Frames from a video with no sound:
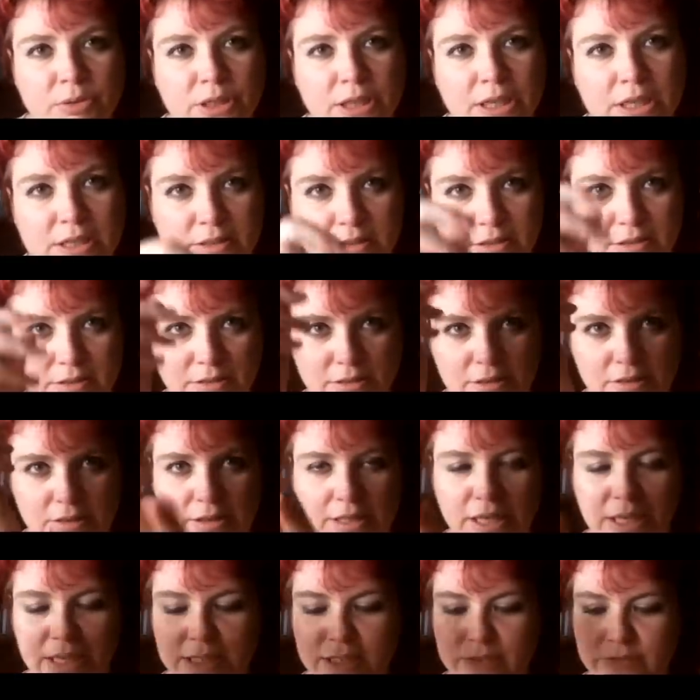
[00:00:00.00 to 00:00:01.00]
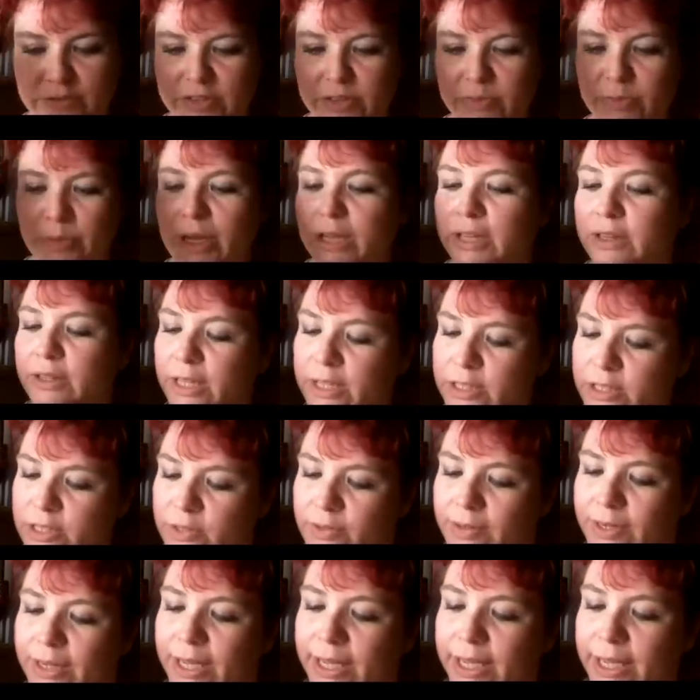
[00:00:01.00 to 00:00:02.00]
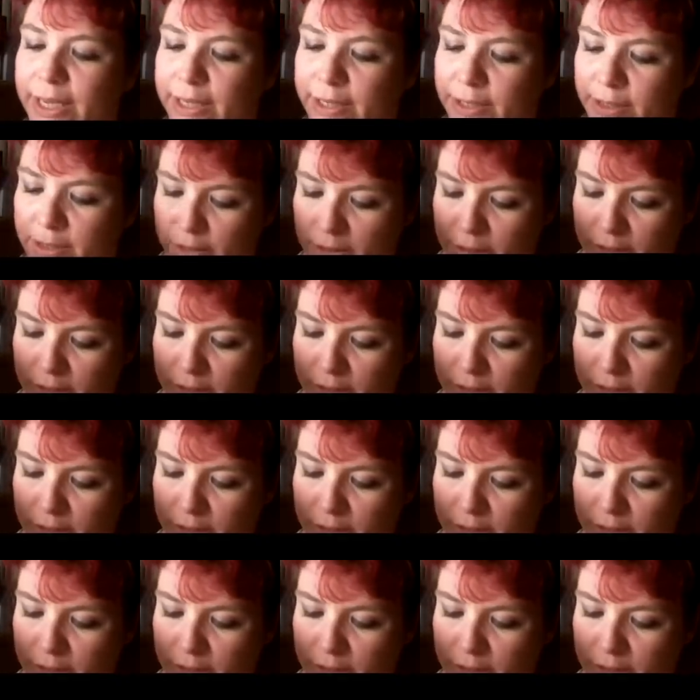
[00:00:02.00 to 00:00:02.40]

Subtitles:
that kind of smell, that's okay.